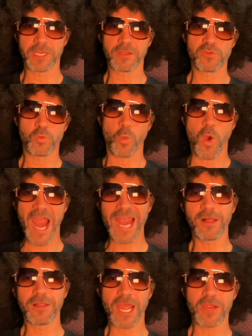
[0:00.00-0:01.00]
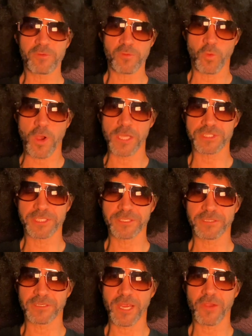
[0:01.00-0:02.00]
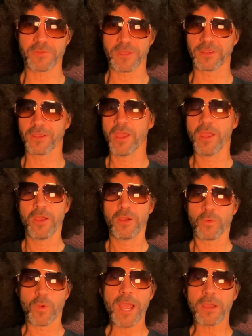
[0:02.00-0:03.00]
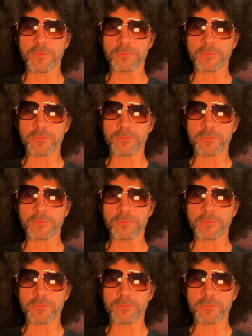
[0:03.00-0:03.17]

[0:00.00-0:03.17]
because while I was watching it, I was like, wow,